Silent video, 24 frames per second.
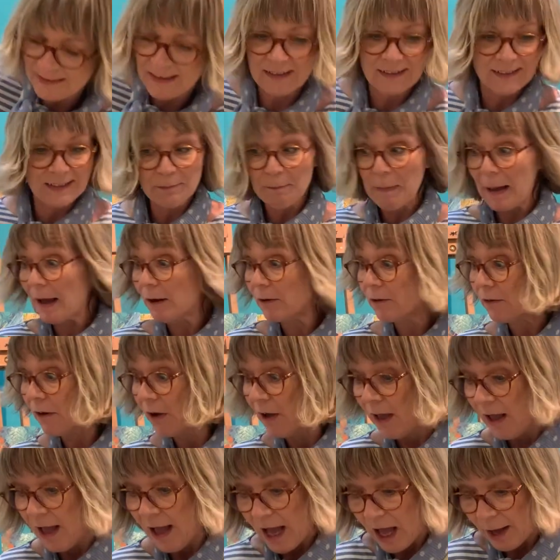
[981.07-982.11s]
that's about
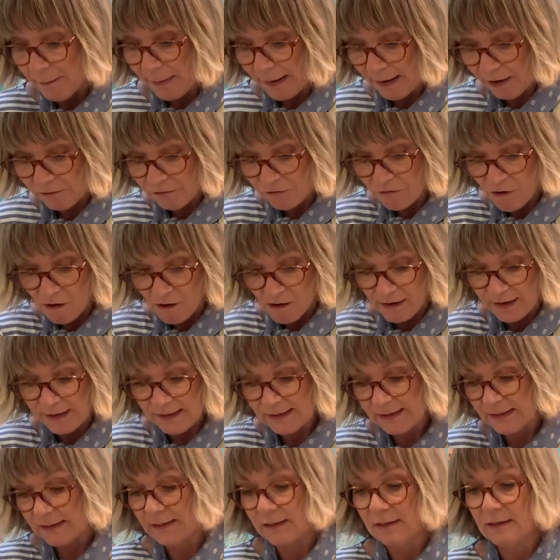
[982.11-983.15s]

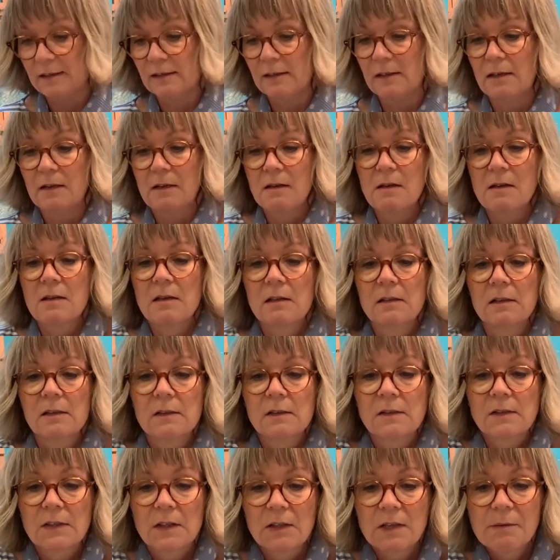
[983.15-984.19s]
right.
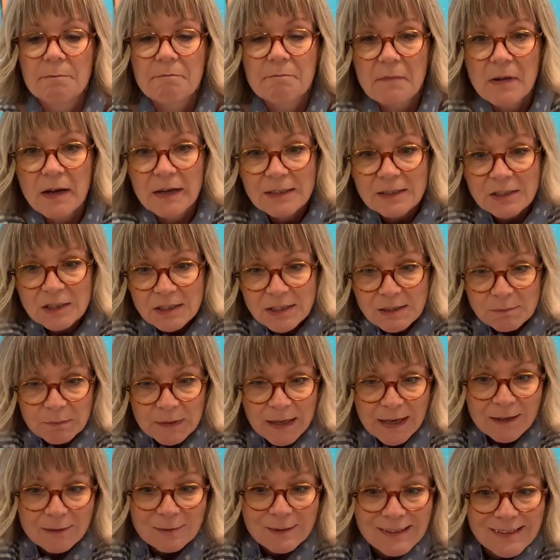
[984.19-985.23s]
So you might just be
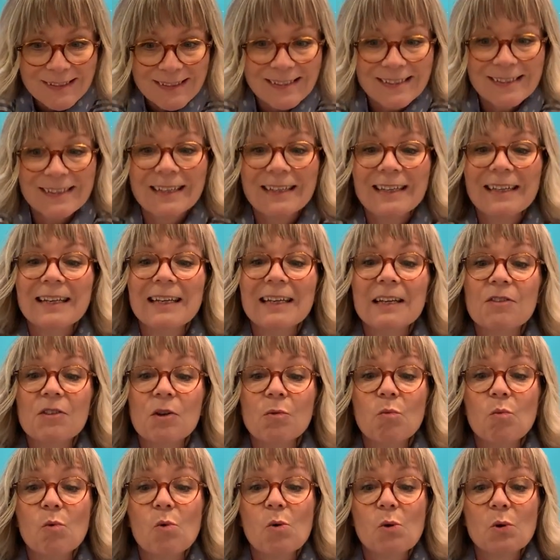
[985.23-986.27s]
able to see the
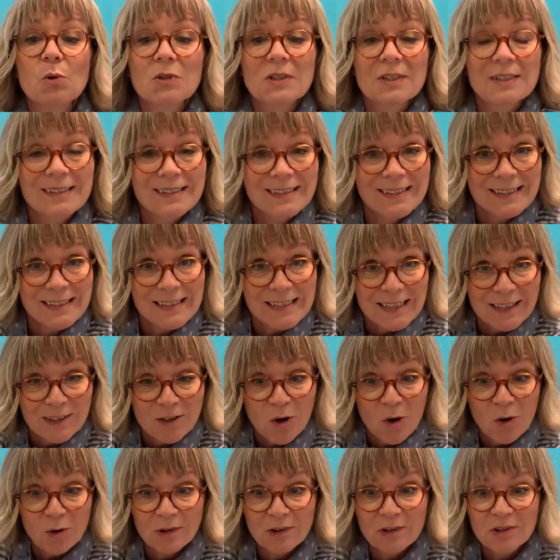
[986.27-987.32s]
water sitting
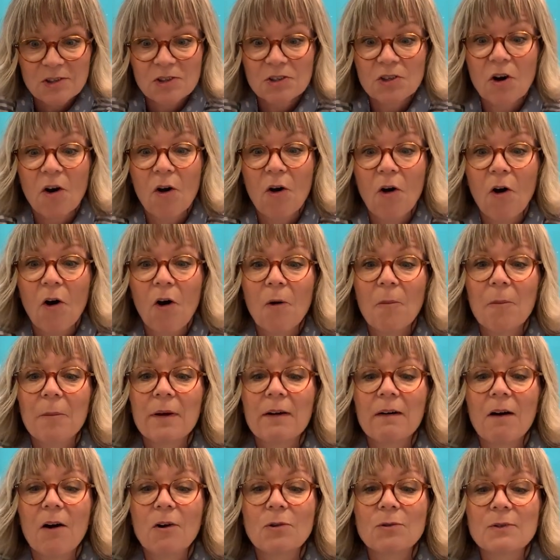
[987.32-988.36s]
on top.
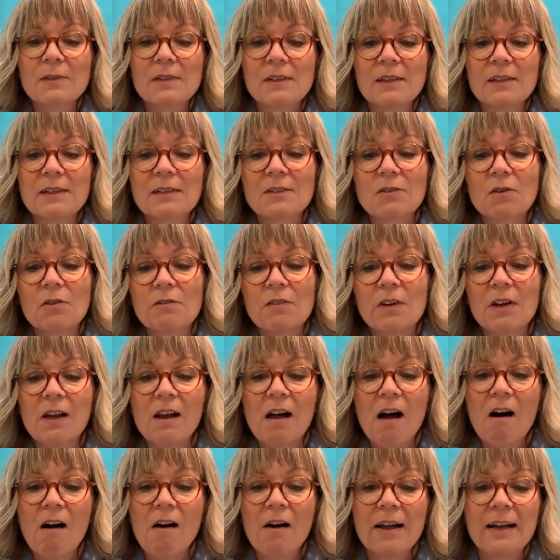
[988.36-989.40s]
Hold it sort of at
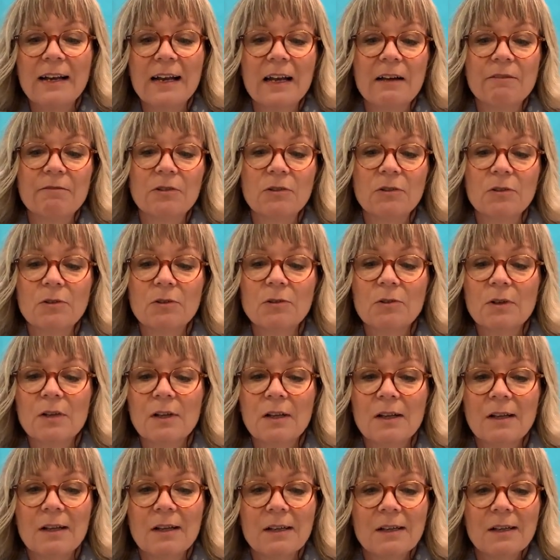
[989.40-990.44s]
eye level
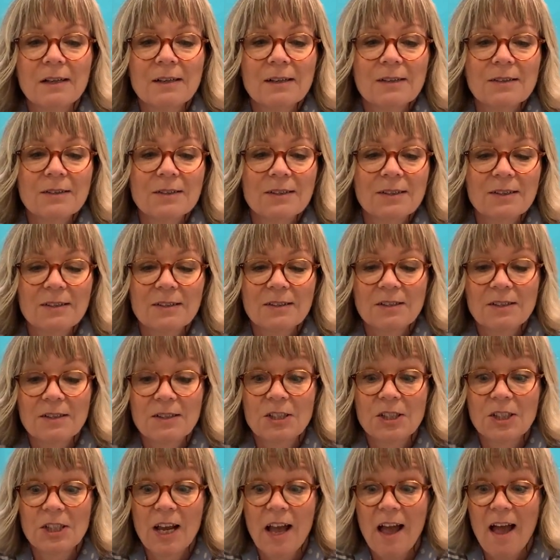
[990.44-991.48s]
to
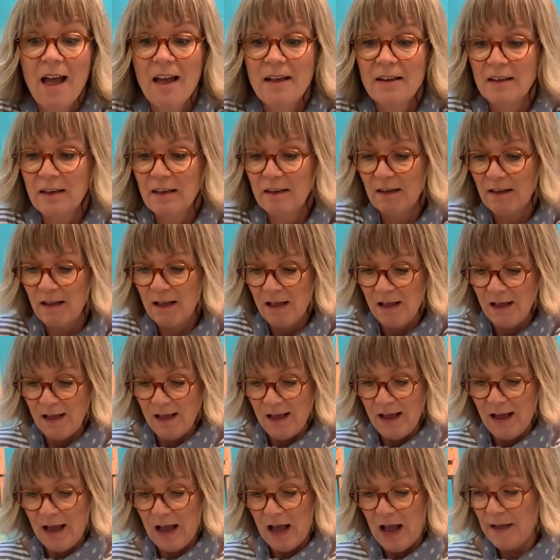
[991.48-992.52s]
check.
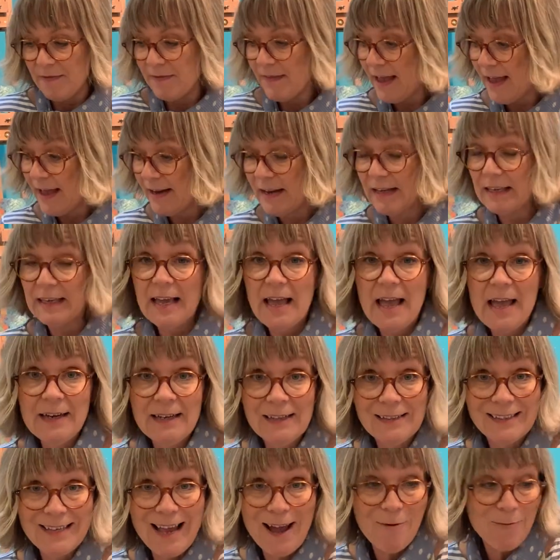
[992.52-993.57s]
And then again,
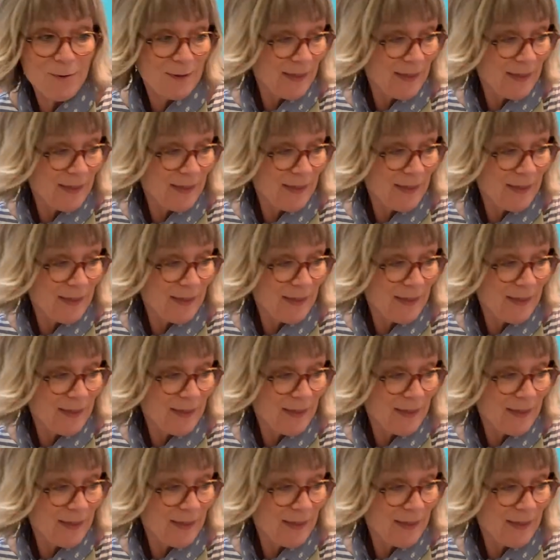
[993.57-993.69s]
it's out